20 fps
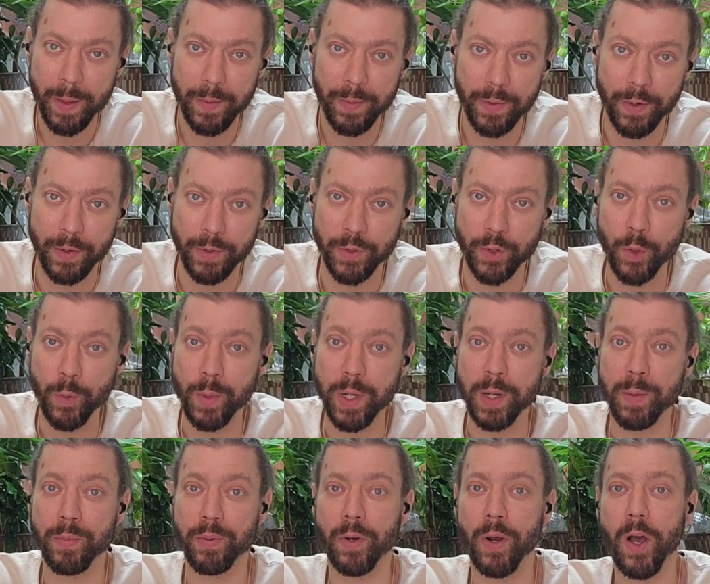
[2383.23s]
There are too
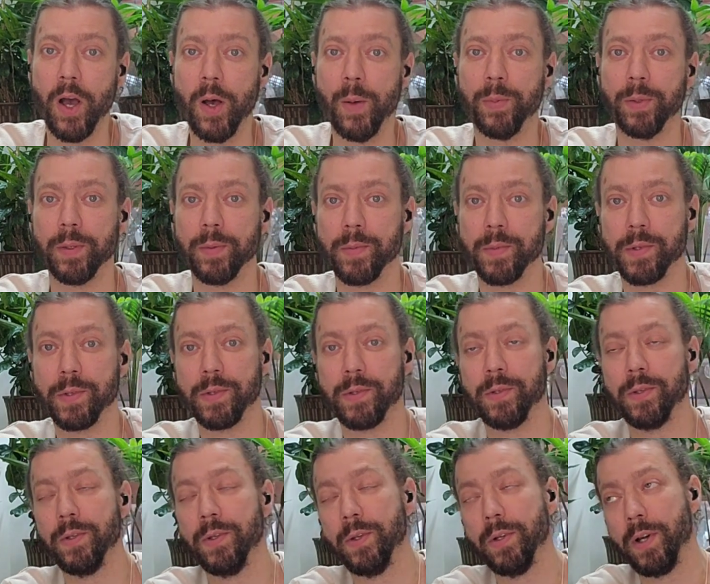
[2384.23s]
many problems.
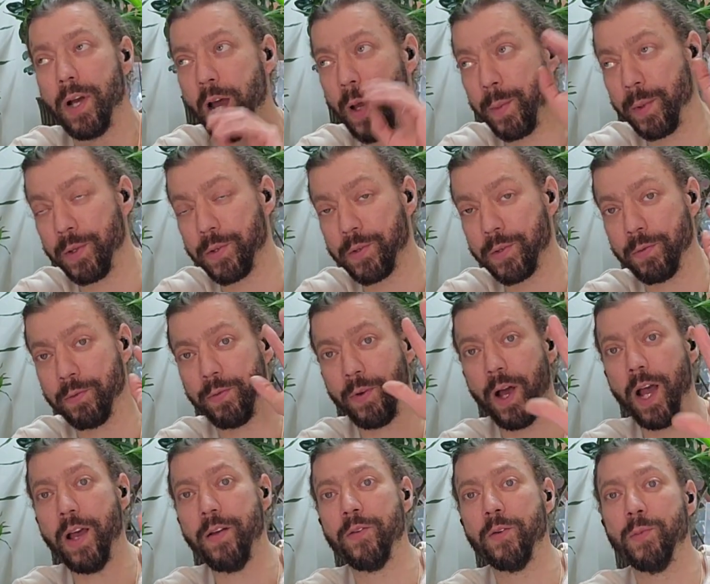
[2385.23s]
I'm in
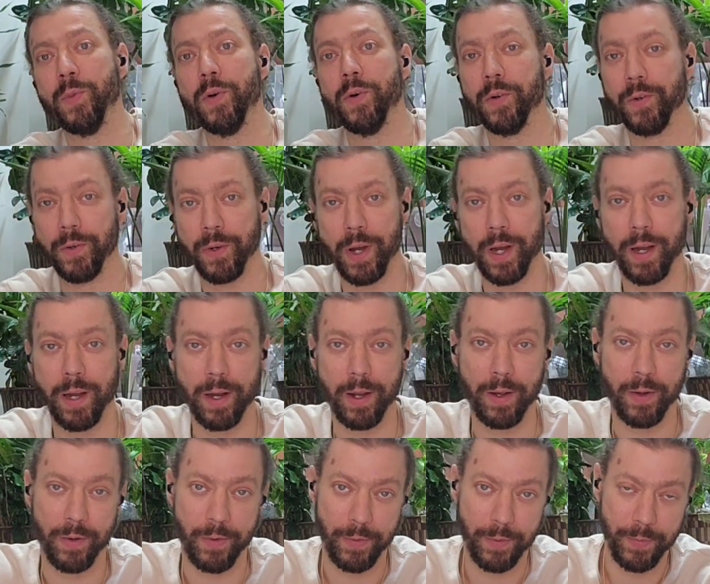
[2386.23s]
survival mode right
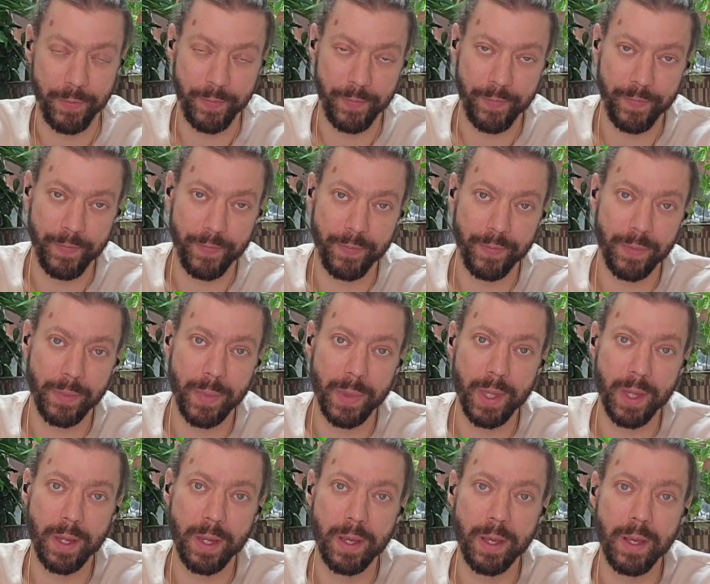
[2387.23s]

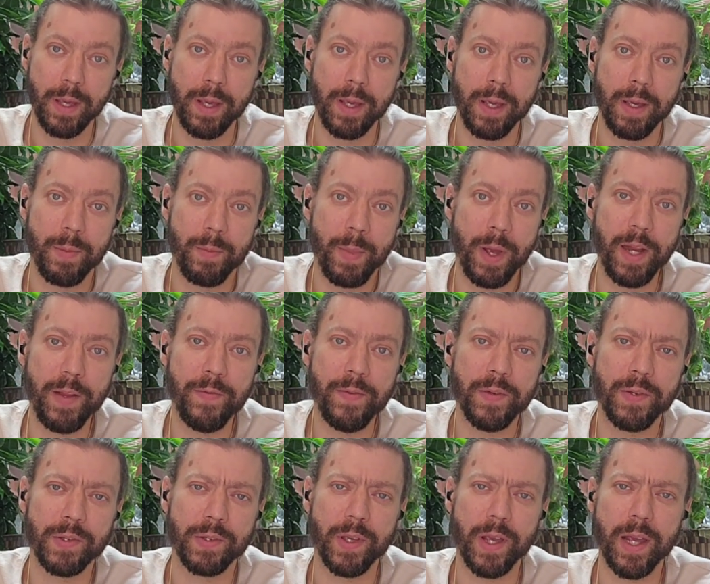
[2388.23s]
now. Many of
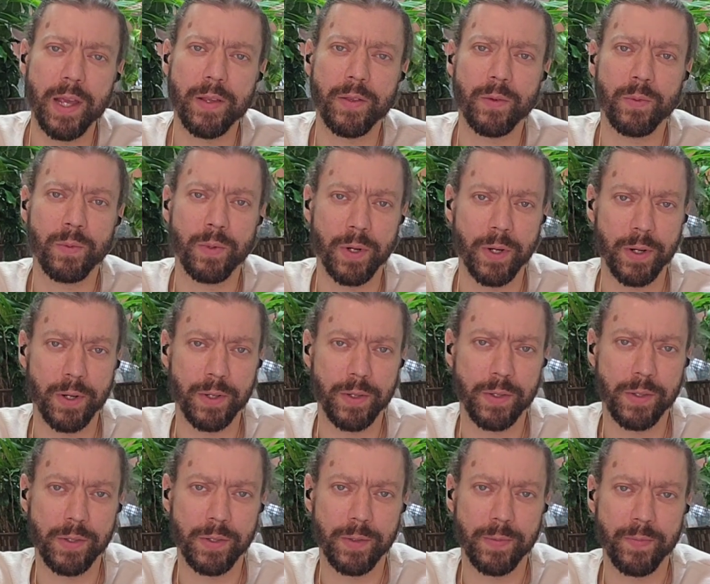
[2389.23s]
you say the
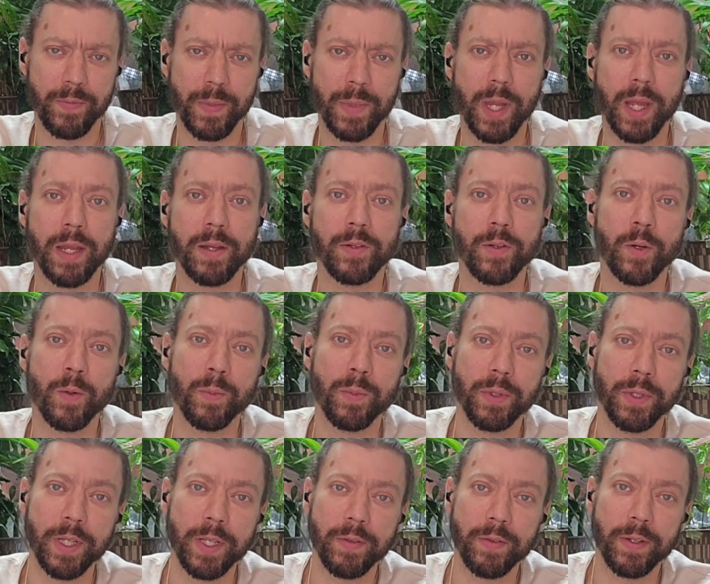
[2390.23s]
words and don't
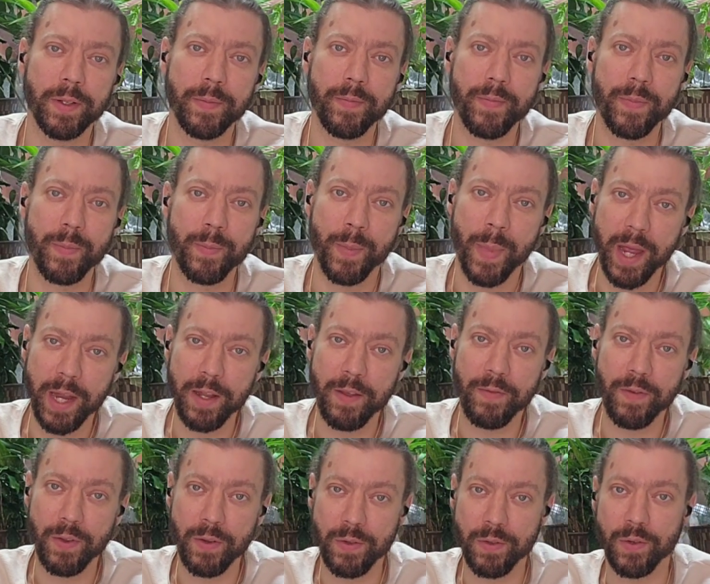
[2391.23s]
believe it. Many of
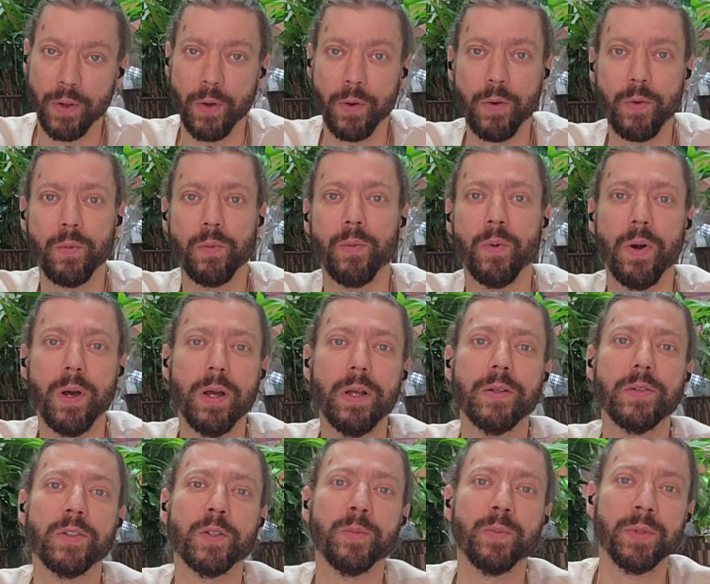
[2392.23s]
you don't
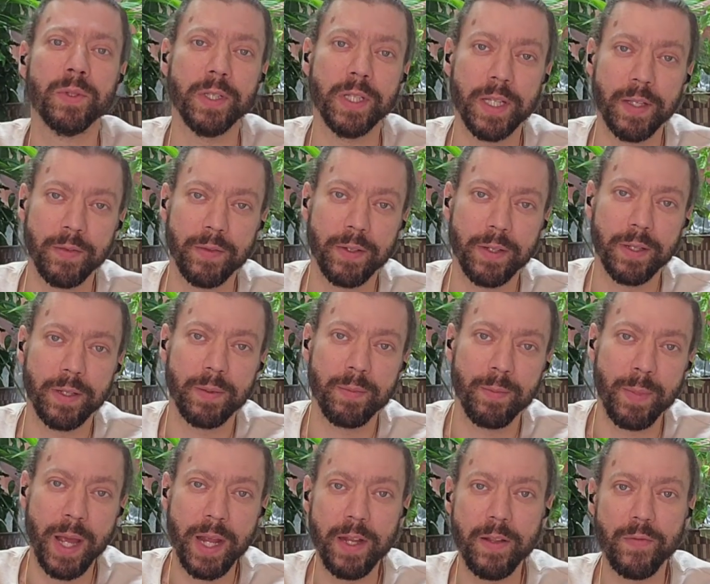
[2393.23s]
want to believe it.
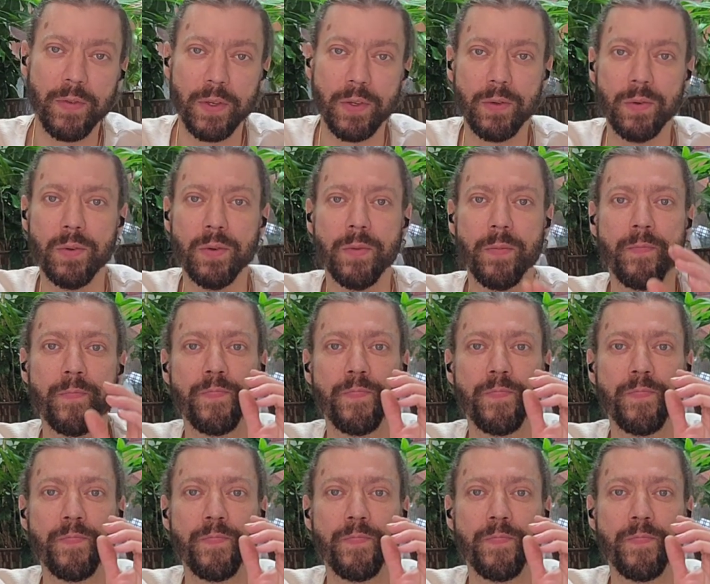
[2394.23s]
Many of you